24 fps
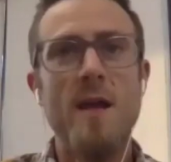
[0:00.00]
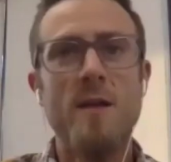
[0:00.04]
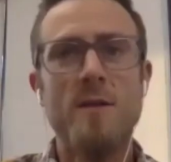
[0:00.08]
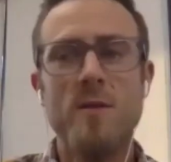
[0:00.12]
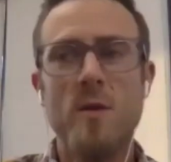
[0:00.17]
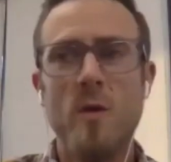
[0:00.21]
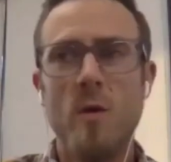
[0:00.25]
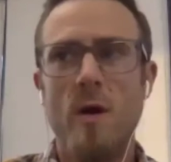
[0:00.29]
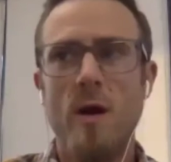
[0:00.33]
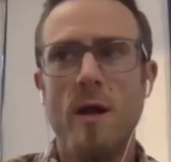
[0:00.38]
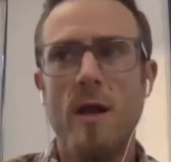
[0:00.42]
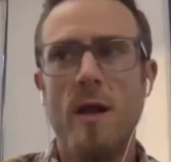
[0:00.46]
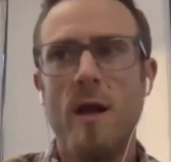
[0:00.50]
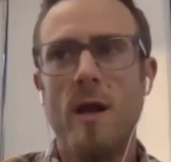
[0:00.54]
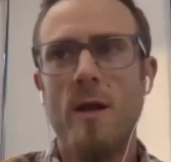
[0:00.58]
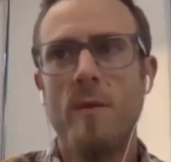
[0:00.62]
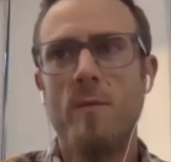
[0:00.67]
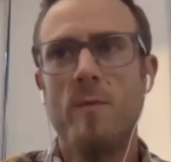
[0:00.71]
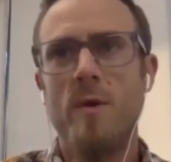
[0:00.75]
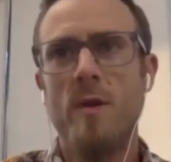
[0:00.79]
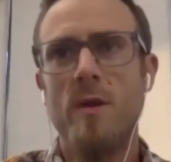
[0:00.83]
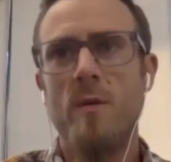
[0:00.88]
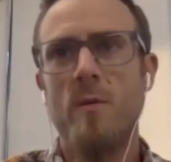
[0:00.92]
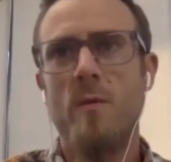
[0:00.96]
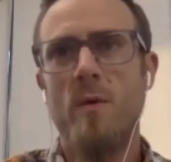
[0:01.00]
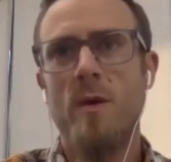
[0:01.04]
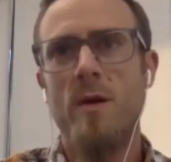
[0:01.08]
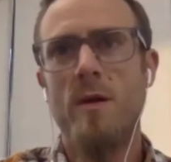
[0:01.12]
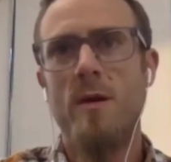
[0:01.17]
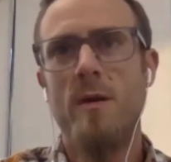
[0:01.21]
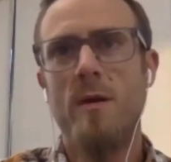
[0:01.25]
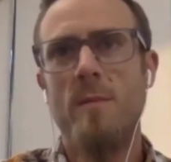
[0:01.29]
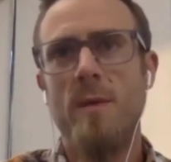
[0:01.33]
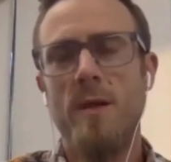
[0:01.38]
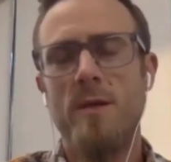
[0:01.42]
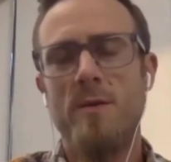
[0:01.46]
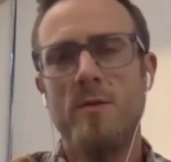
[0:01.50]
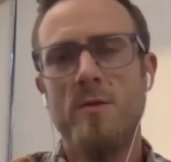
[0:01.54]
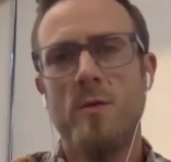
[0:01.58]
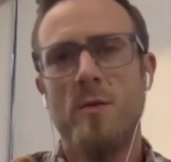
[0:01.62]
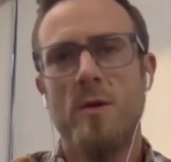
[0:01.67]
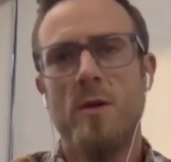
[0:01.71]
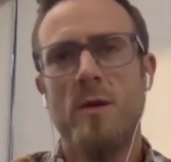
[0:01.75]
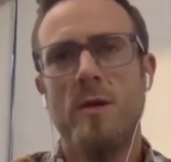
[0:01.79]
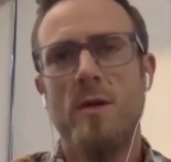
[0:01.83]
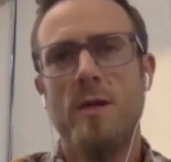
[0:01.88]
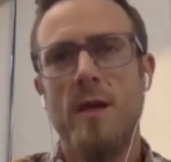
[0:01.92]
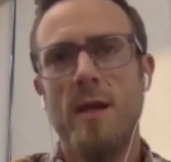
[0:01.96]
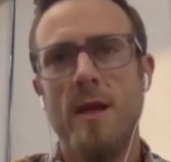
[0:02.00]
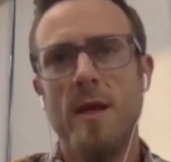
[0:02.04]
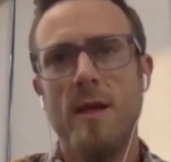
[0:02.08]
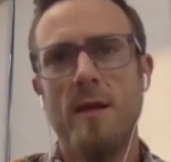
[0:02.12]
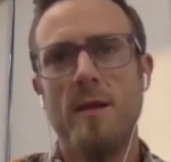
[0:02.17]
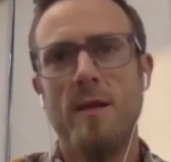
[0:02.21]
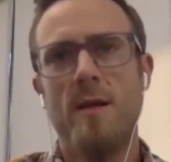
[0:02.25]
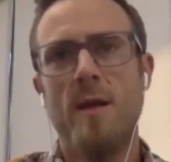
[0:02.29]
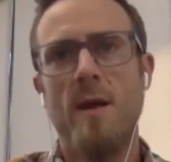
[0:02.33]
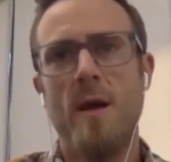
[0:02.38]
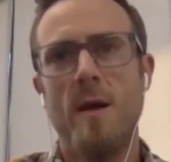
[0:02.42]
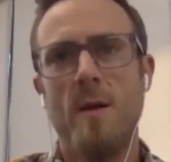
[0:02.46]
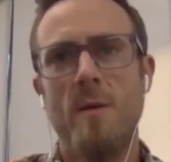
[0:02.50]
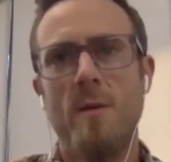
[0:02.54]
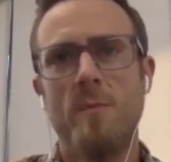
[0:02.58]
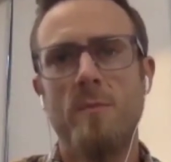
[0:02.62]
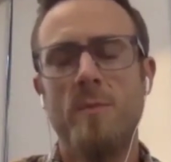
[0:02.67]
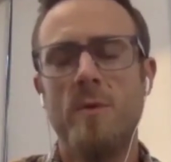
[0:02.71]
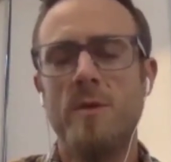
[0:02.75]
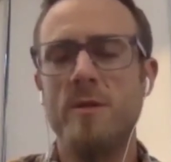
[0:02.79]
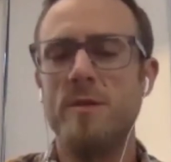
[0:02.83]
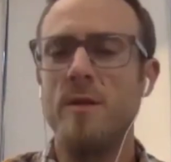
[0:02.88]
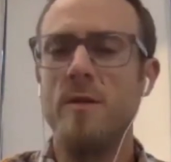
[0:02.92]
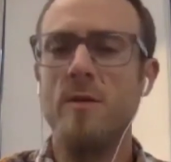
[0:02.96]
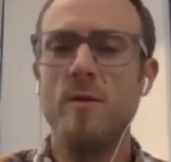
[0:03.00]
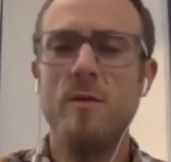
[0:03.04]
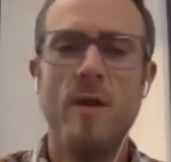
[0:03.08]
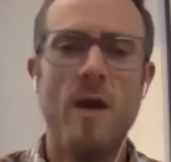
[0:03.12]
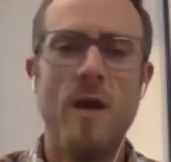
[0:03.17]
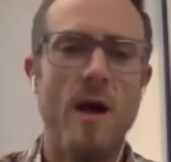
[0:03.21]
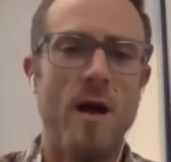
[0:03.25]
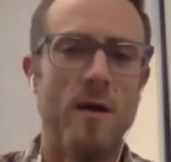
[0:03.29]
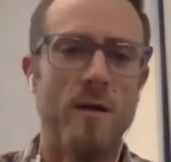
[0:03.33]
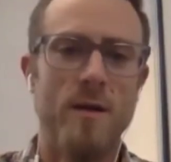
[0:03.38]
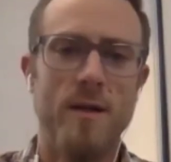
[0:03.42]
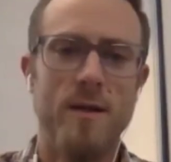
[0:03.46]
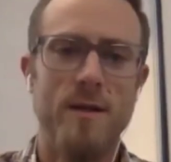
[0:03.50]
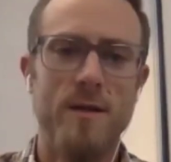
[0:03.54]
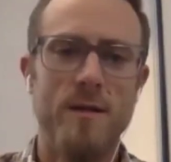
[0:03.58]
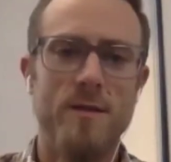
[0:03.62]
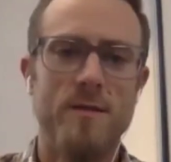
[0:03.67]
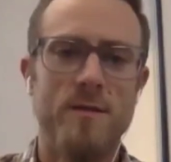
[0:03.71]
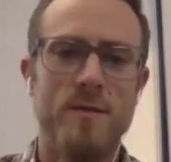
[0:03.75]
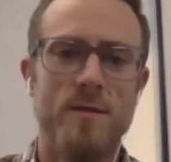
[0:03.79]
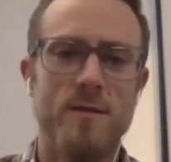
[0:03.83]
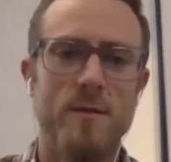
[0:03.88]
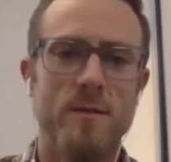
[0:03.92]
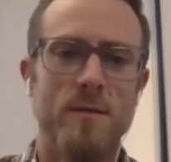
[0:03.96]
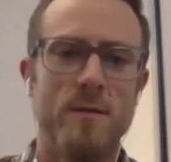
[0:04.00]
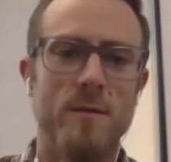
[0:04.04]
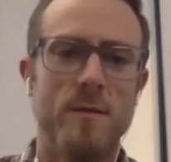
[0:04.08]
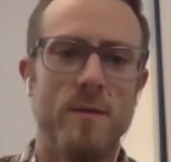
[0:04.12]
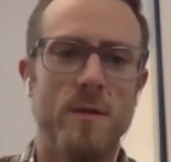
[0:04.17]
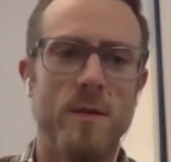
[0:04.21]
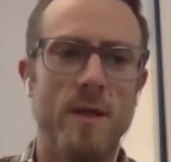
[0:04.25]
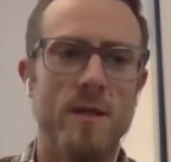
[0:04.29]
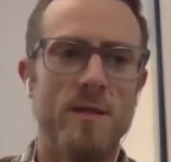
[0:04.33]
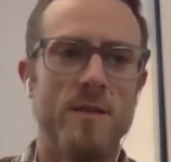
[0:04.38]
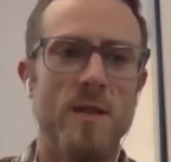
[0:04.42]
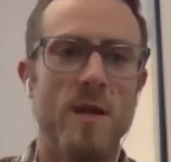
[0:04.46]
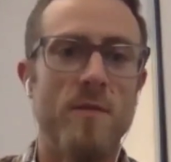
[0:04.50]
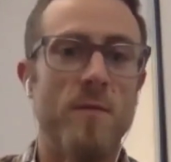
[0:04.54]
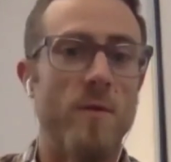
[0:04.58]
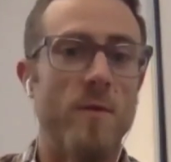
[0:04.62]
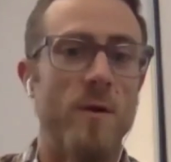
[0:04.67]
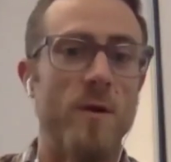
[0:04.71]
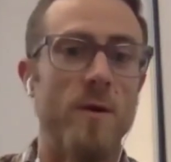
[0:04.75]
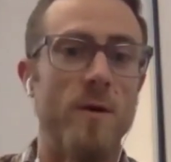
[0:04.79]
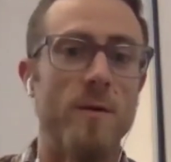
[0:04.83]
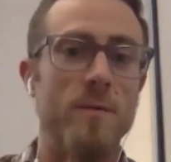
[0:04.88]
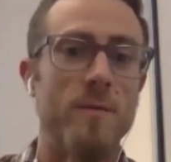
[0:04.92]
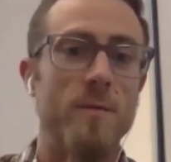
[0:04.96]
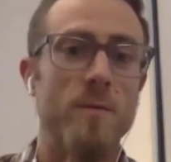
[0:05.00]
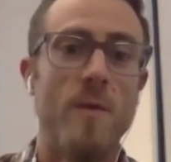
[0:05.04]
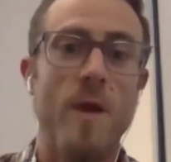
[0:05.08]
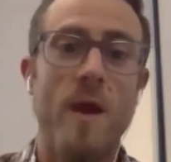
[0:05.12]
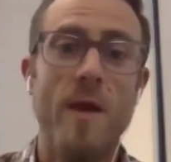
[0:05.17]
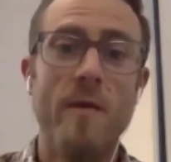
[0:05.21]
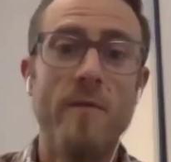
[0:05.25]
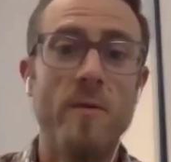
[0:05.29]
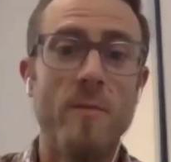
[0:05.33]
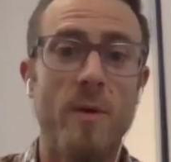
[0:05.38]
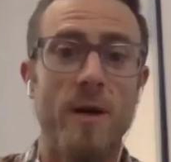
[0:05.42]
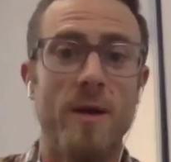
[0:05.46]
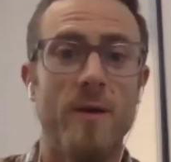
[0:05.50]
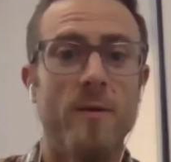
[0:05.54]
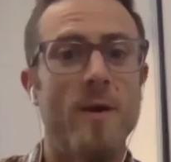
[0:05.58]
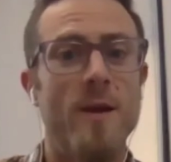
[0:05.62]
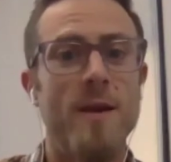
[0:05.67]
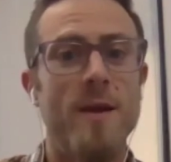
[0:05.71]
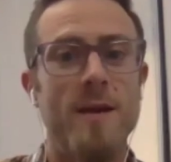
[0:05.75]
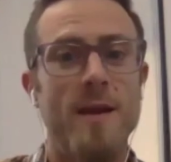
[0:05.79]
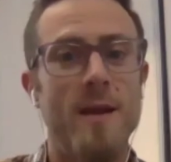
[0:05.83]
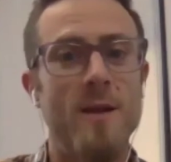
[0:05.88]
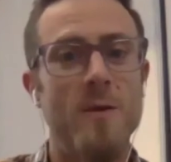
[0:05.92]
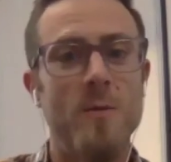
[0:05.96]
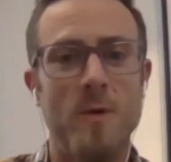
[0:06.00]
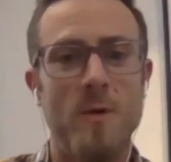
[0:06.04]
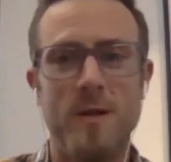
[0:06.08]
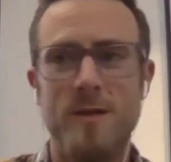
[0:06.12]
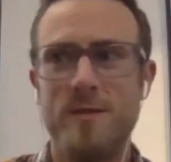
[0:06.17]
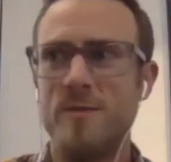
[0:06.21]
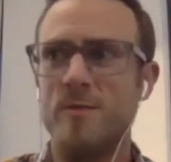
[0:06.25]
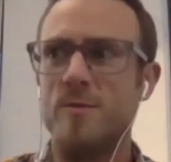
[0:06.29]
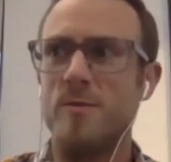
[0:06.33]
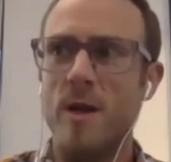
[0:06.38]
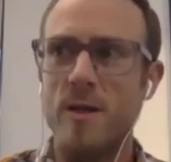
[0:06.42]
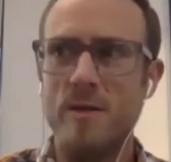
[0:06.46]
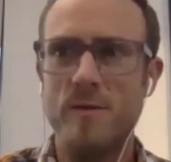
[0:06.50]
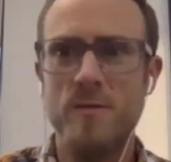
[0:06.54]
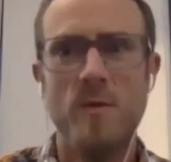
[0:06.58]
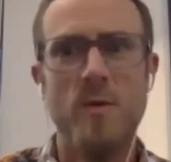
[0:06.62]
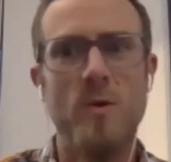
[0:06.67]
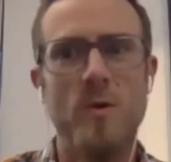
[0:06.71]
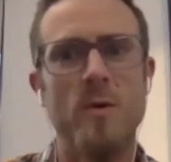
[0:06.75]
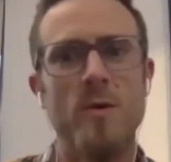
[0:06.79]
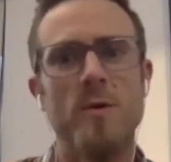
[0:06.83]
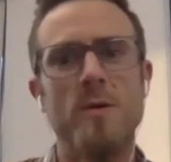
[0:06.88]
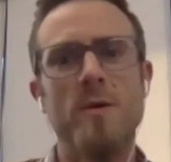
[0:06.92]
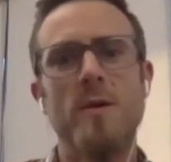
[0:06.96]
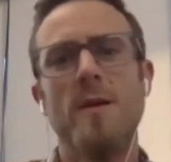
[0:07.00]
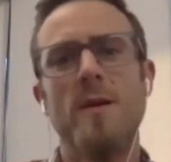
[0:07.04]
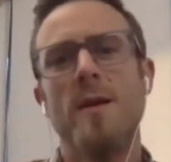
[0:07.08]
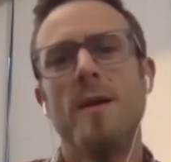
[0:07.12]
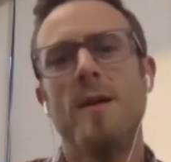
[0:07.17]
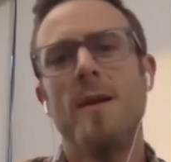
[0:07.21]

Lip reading: so I really wanted to make sure that, because I knew the holidays, it's tough for everybody, right? Anyway, it's stressful.